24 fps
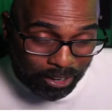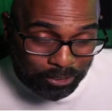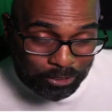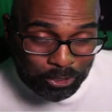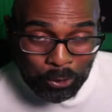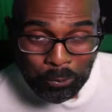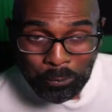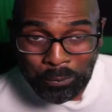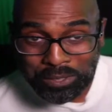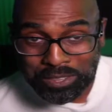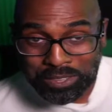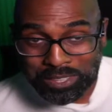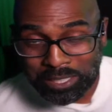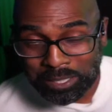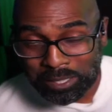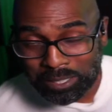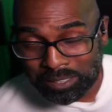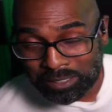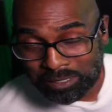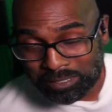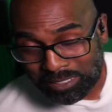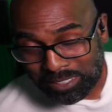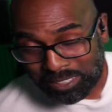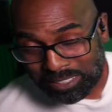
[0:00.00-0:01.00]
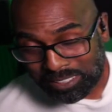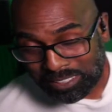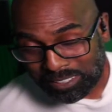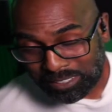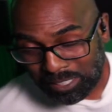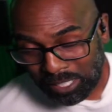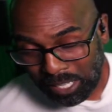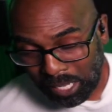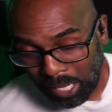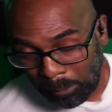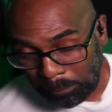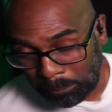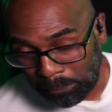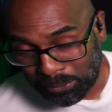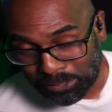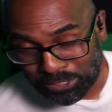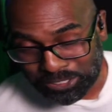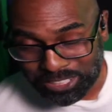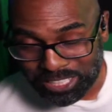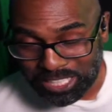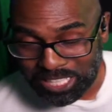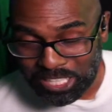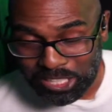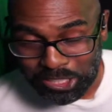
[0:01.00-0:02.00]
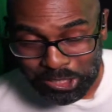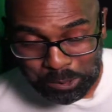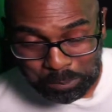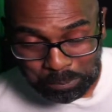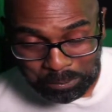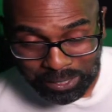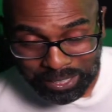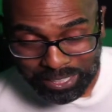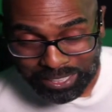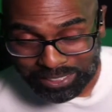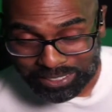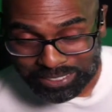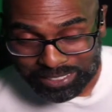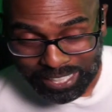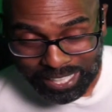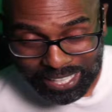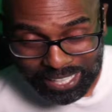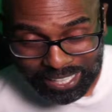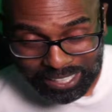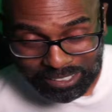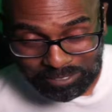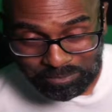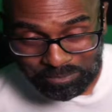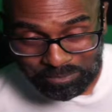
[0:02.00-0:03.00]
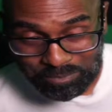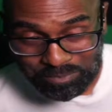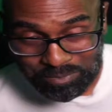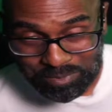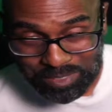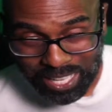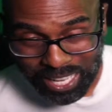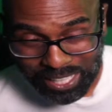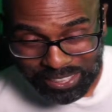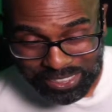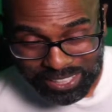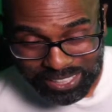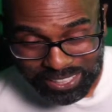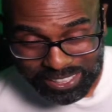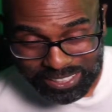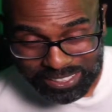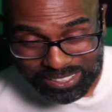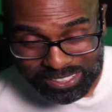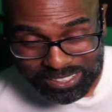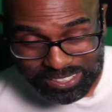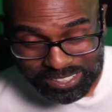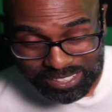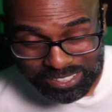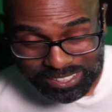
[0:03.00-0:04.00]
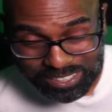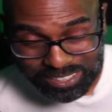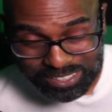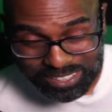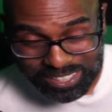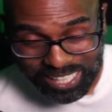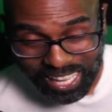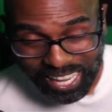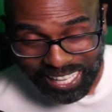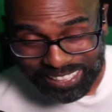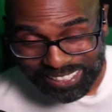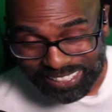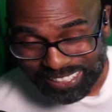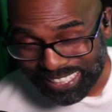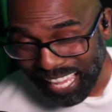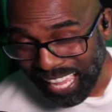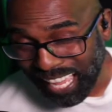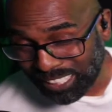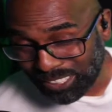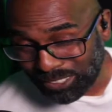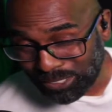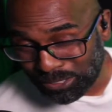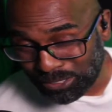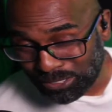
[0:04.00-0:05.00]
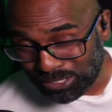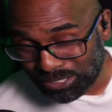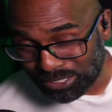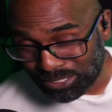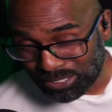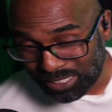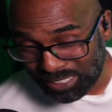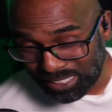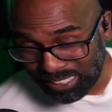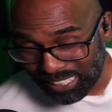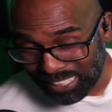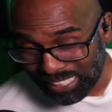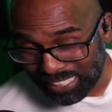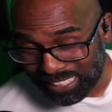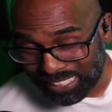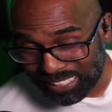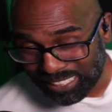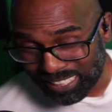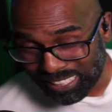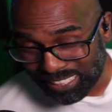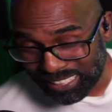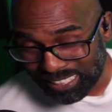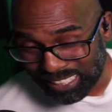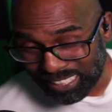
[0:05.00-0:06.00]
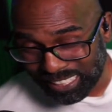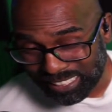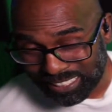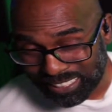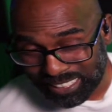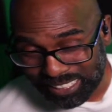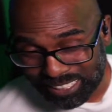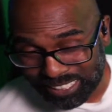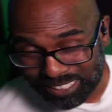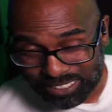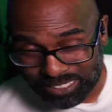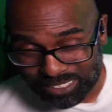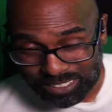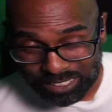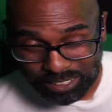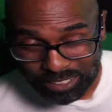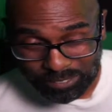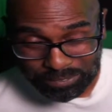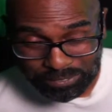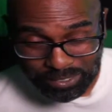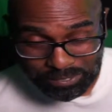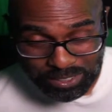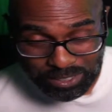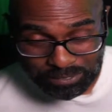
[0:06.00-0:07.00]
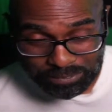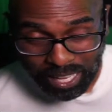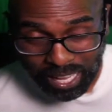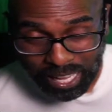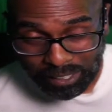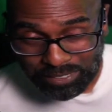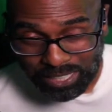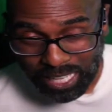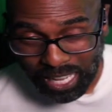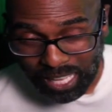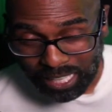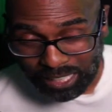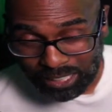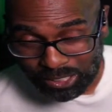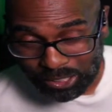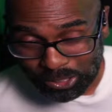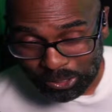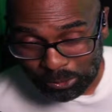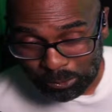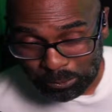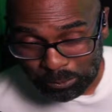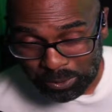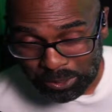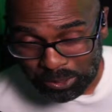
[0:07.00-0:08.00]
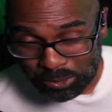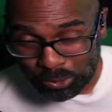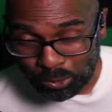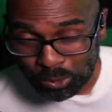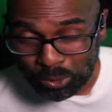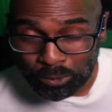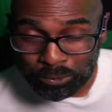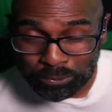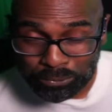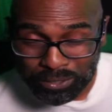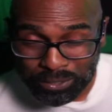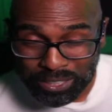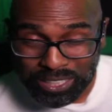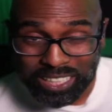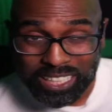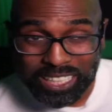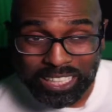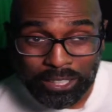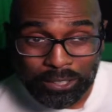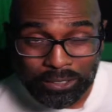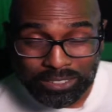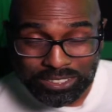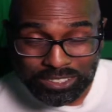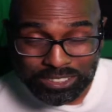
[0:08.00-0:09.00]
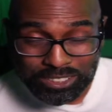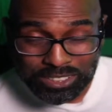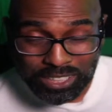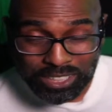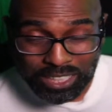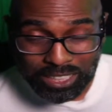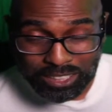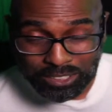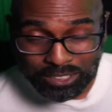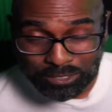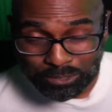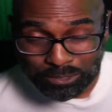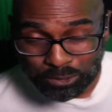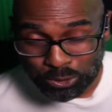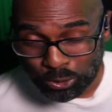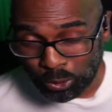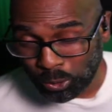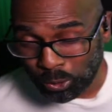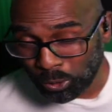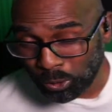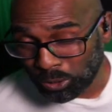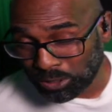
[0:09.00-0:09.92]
go with the prestige plates at, I think it's $90 to get it, and I think it's a $55 renewal fee here in the state of Georgia. So